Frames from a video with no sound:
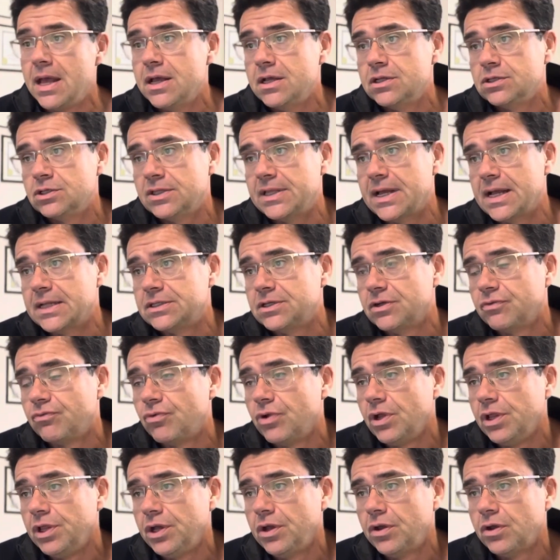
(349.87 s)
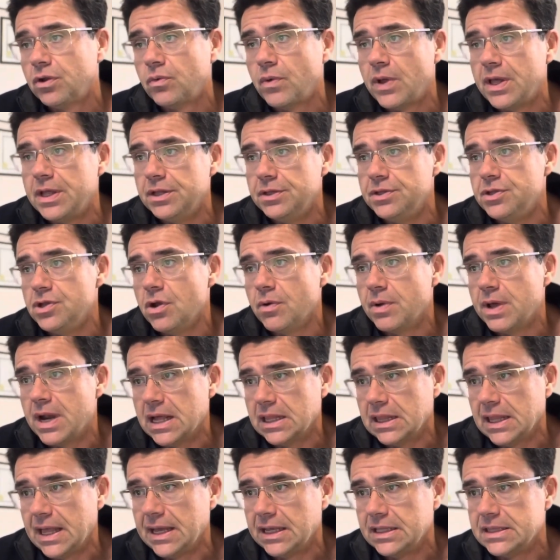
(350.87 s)
so that's a really good way to do it I
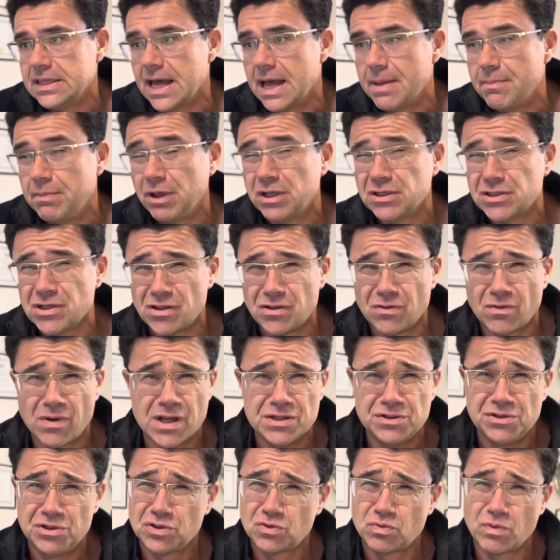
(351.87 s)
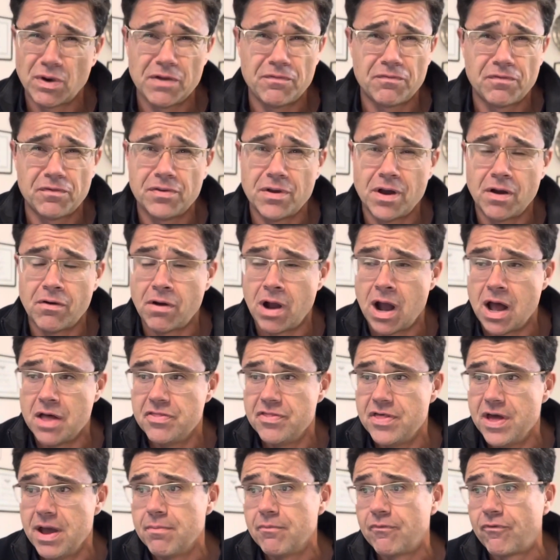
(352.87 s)
like that because otherwise you just wait for on
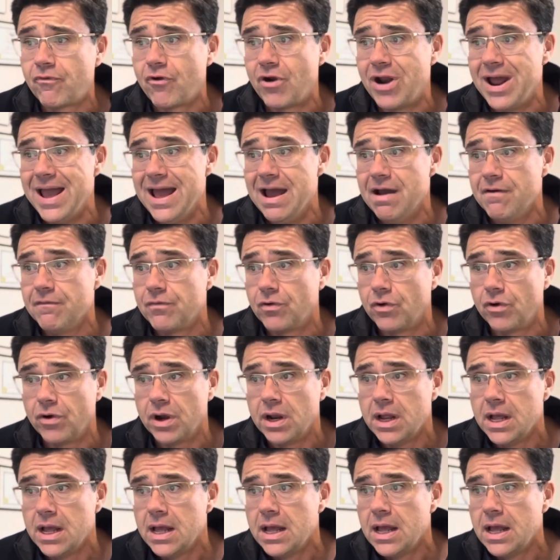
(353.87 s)
them forever